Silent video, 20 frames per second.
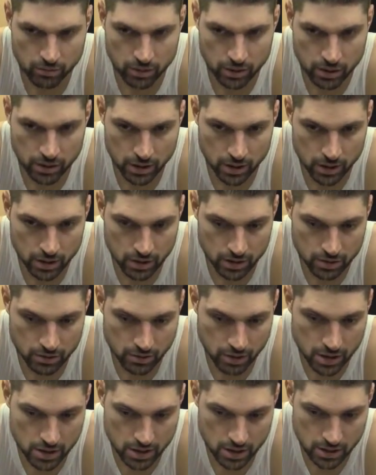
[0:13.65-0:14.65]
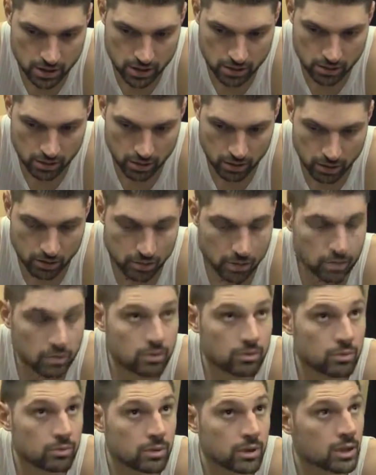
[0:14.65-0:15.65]
we, we did it in stretches. You know, we
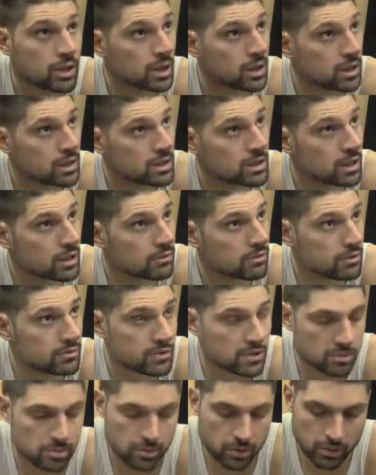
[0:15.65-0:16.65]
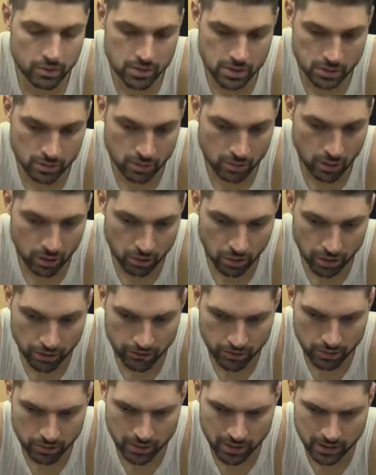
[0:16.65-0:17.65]
we, would lead 10, 15 points, and we go away
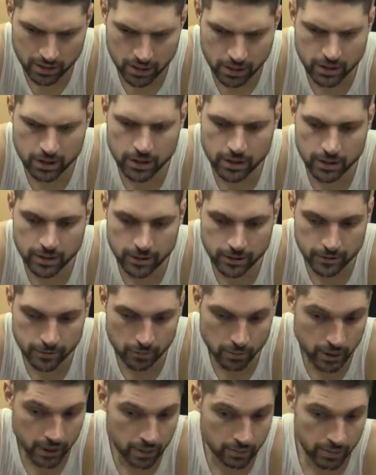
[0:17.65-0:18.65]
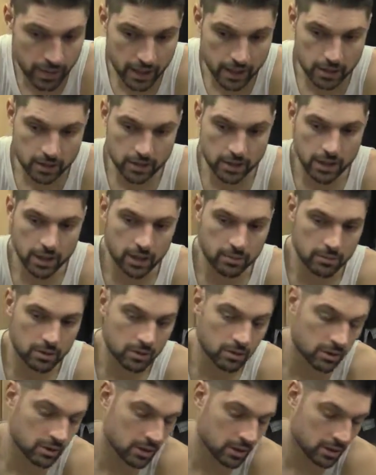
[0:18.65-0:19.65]
from it, and uh, we let them back in the game. And you
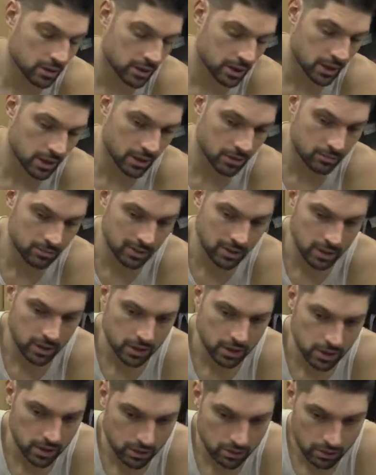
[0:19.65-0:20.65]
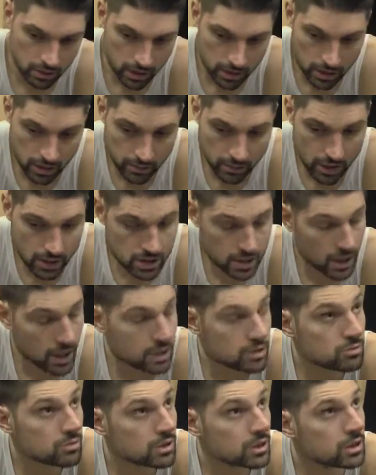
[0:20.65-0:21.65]
know, at the end of the game, you know, they they made
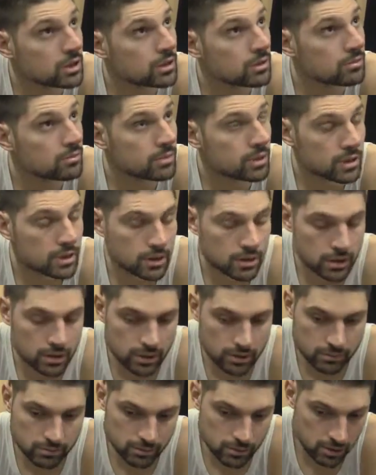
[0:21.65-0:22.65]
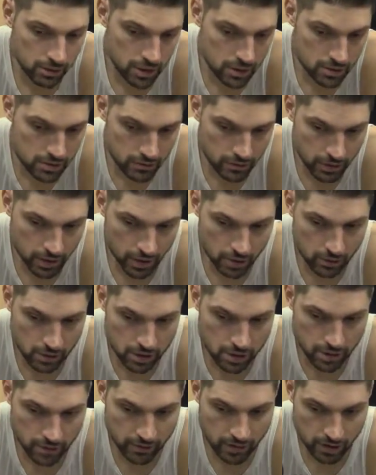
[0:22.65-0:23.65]
shots we didn't. But uh, you know, I just feel like we
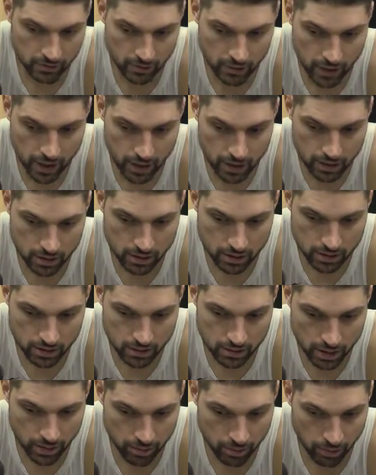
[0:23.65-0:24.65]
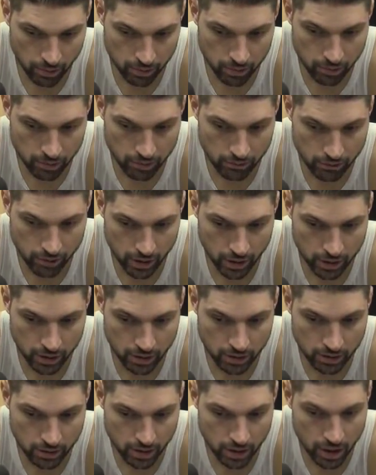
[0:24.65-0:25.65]
should have never gotten to that point. You know, if we had
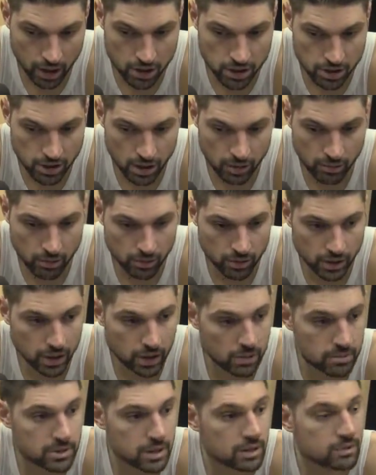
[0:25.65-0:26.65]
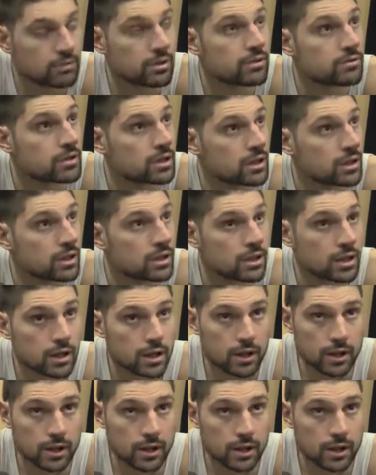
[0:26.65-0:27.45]
done our job and we got up 10, 15.